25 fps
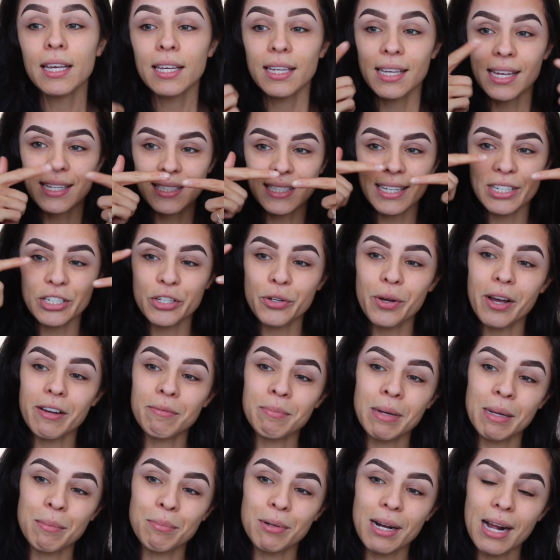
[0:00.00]
Yes, I do
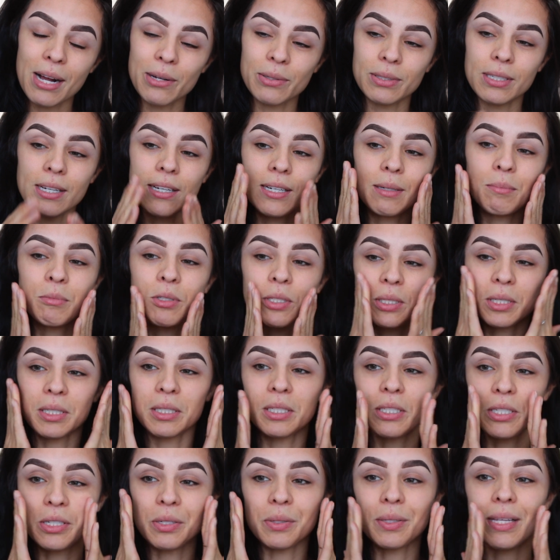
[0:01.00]
have my brows on. I'm just
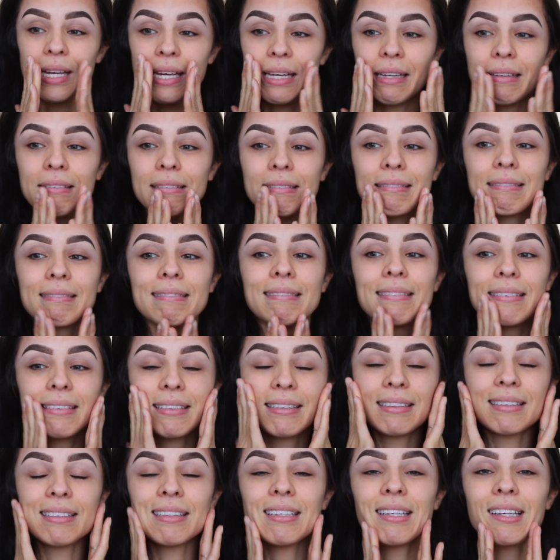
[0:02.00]
gonna do like,
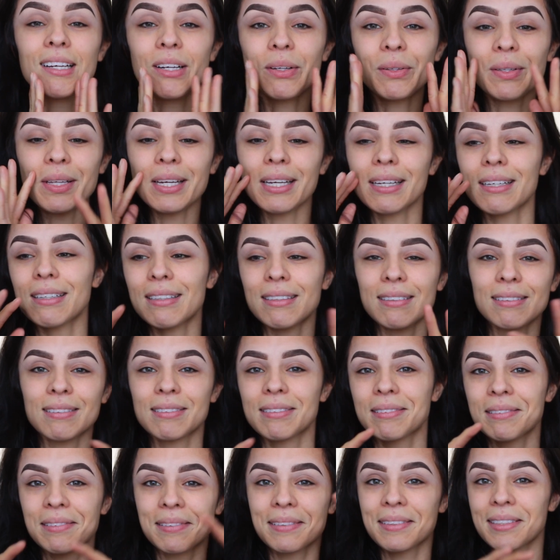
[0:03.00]
you know, like
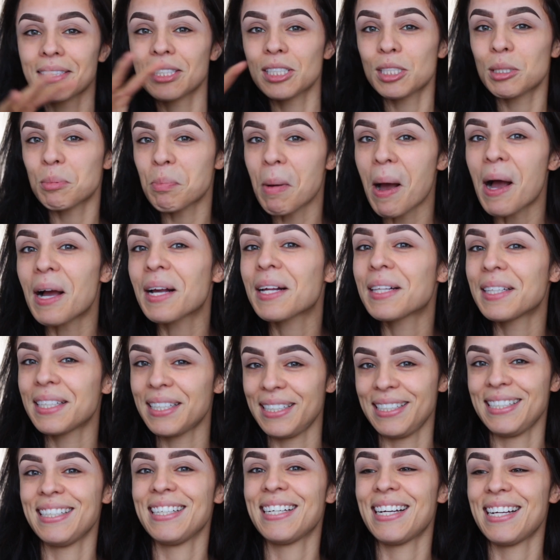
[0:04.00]
a spot
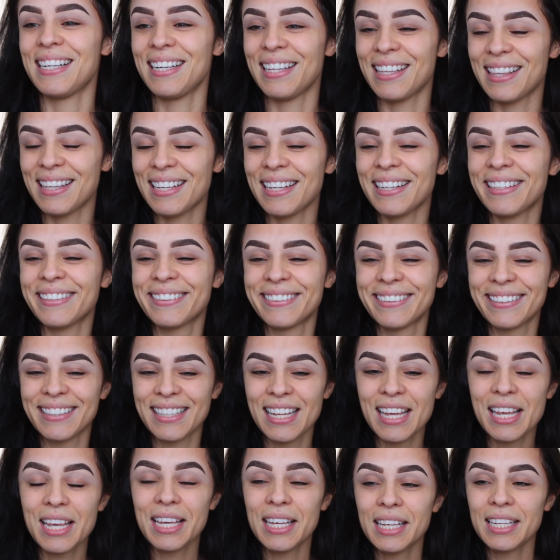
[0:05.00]
cleaning kind of thing.
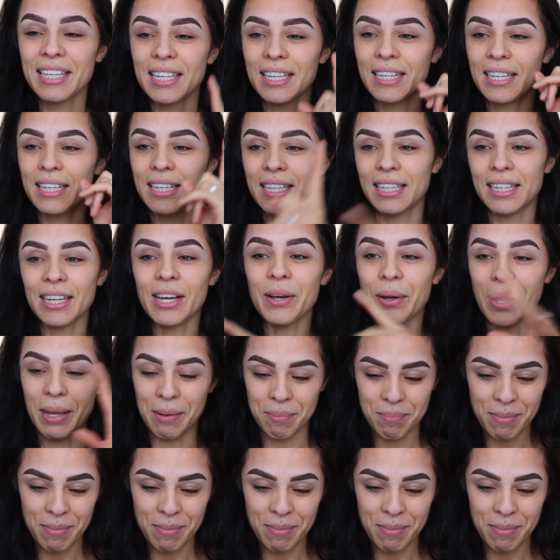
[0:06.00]
Okay,